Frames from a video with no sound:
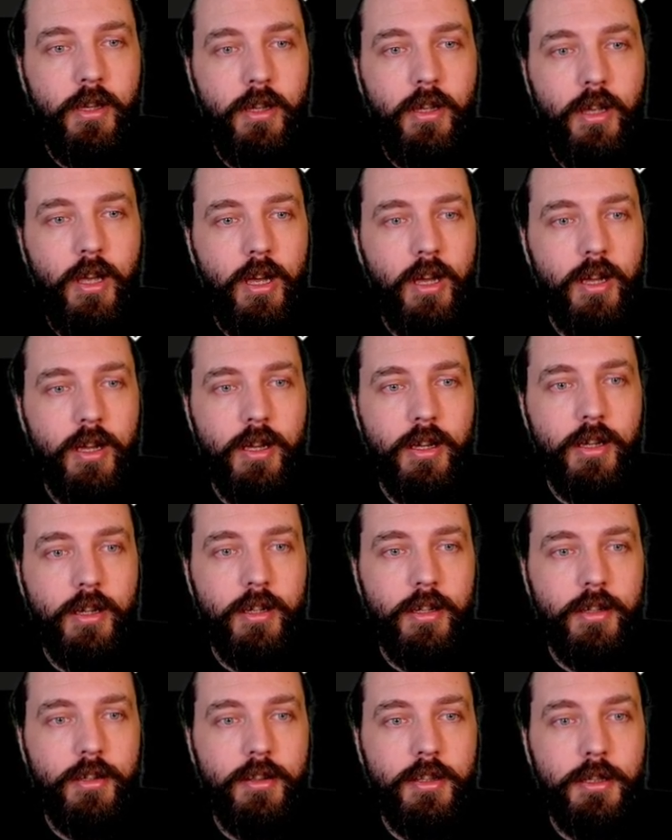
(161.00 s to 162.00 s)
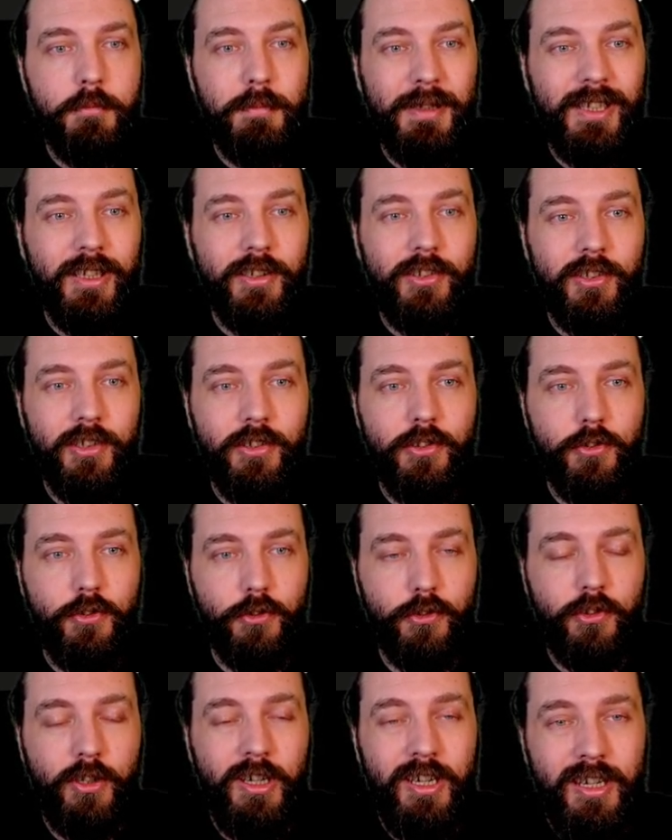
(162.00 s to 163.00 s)
the ability to
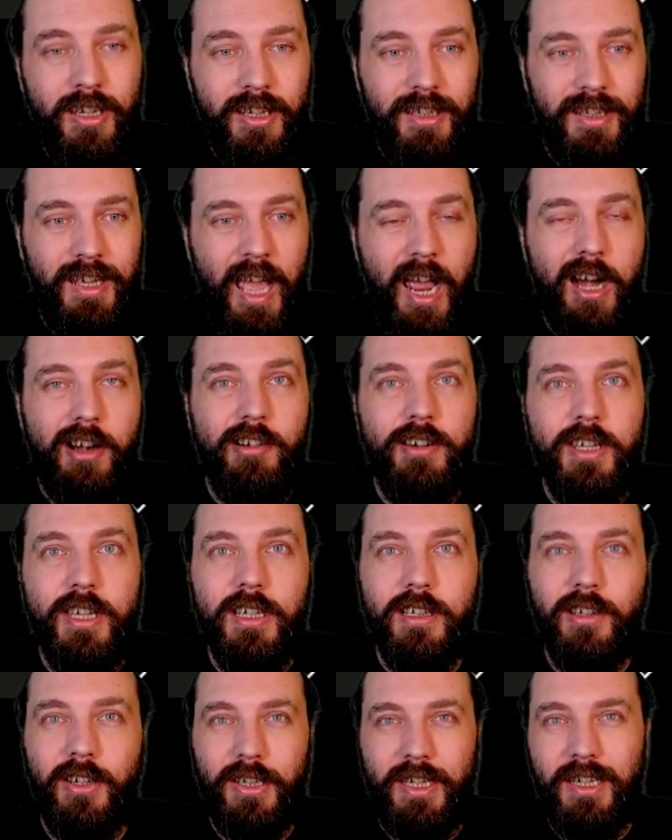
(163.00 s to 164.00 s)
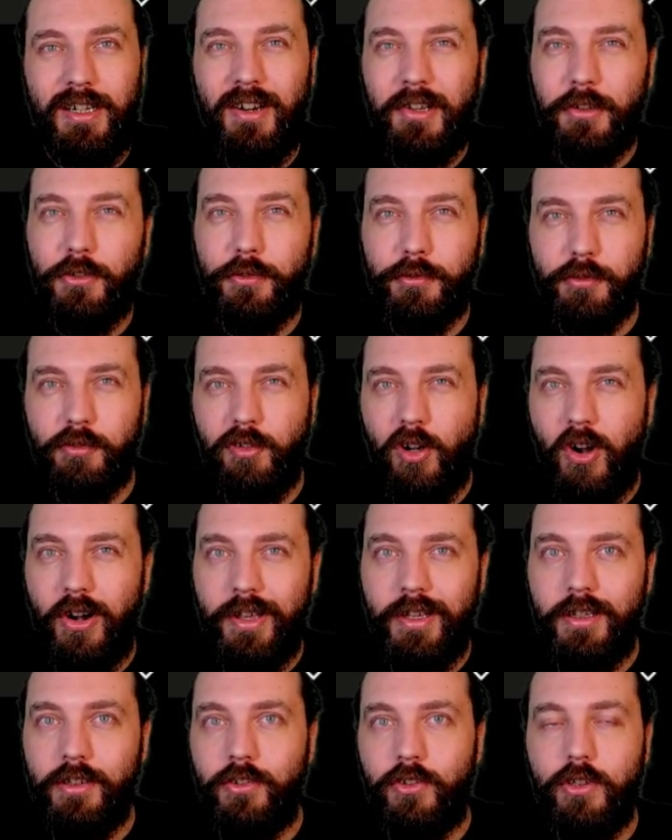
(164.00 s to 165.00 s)
just carry in like a nice
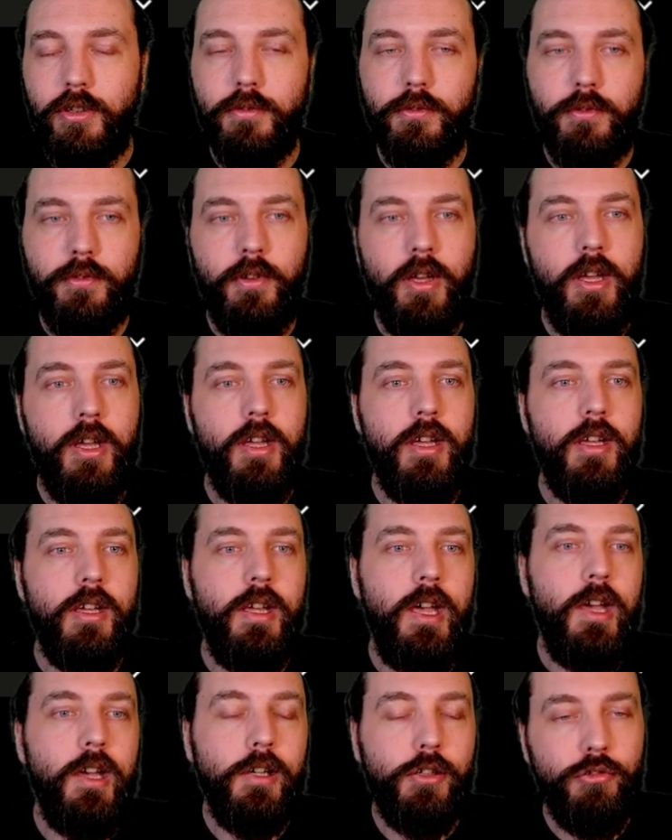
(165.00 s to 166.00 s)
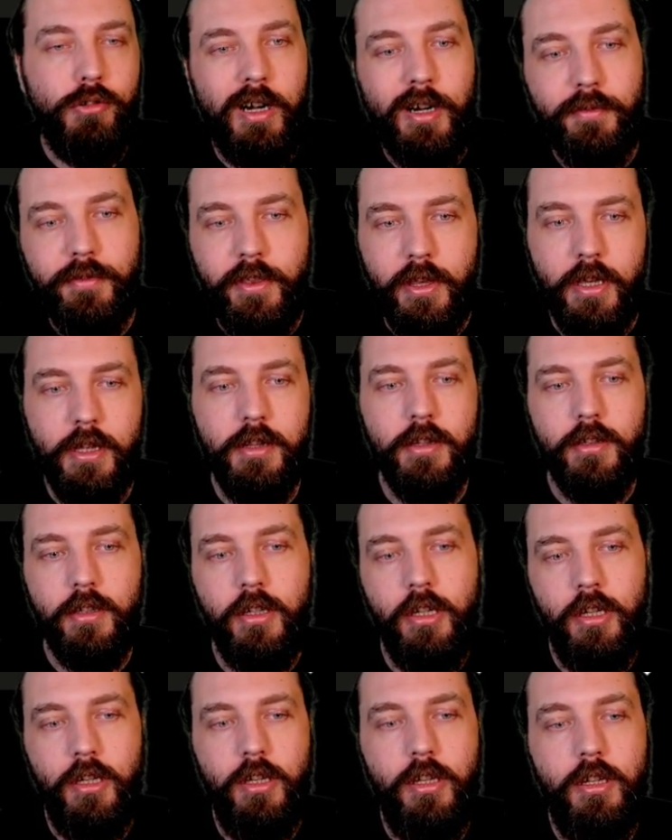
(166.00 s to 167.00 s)
variety of aircraft that
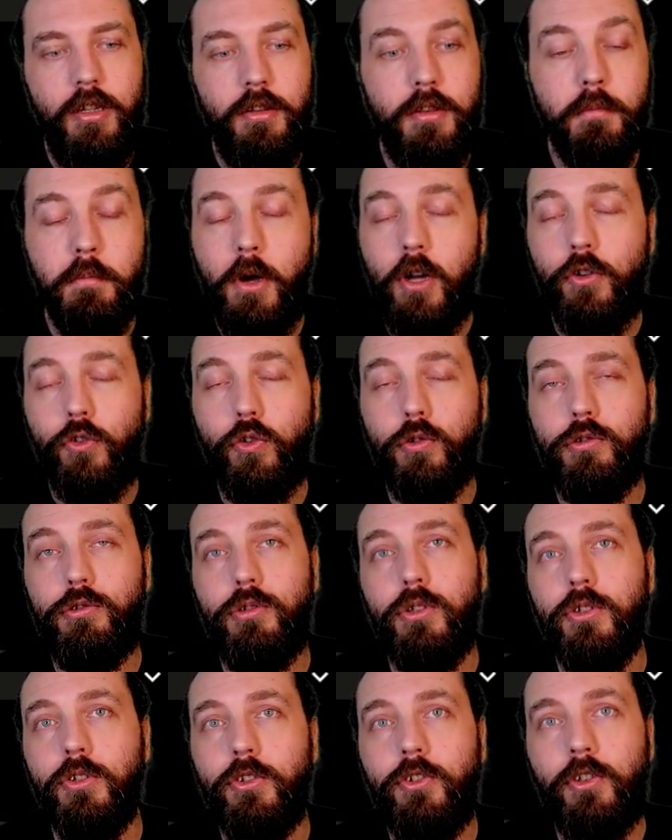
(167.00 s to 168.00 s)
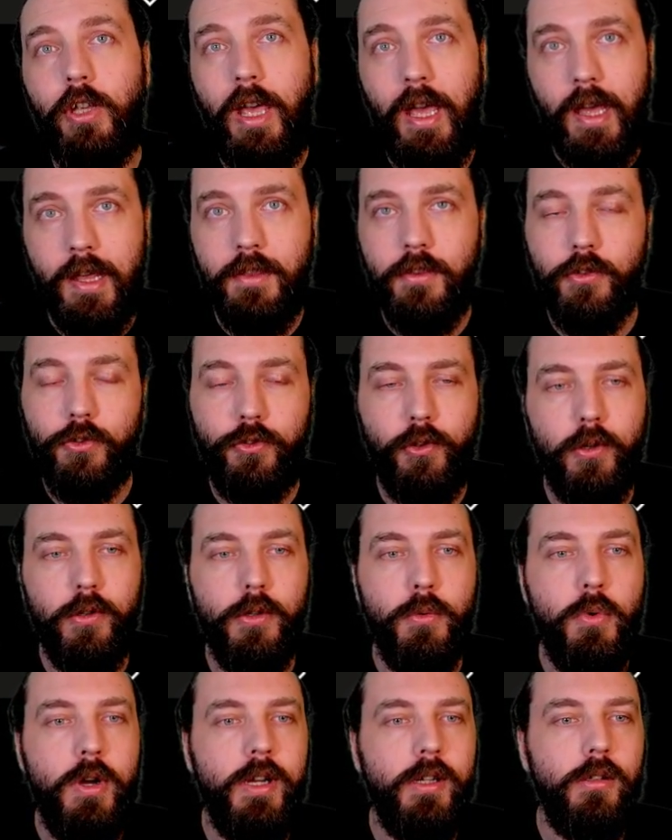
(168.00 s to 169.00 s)
the Marshall Crux and the
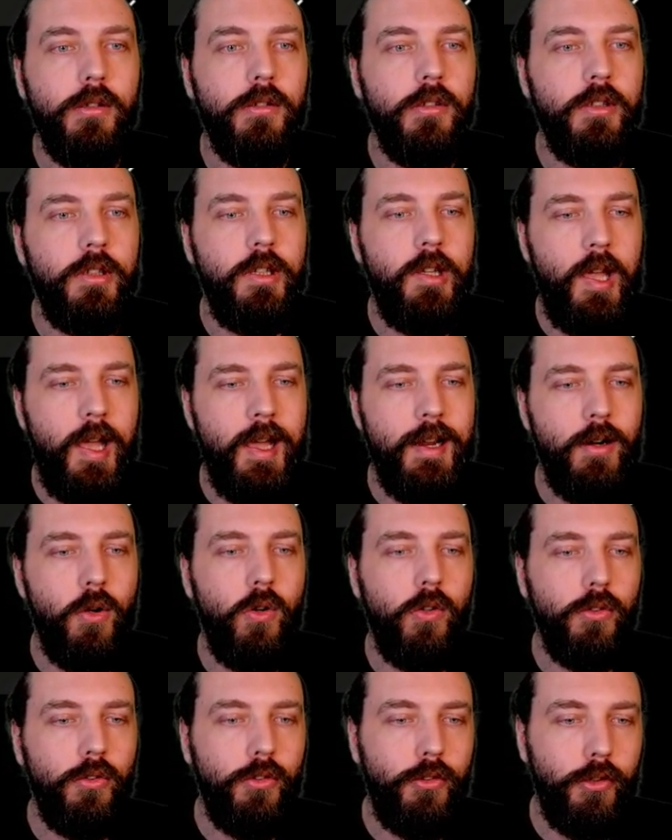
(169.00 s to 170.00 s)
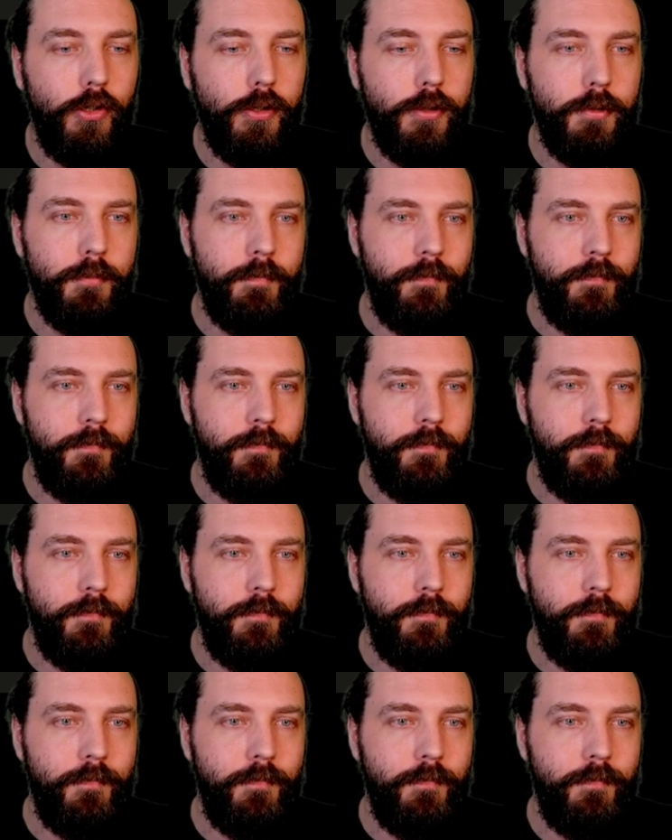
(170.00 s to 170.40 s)
Solar Whale cannot do.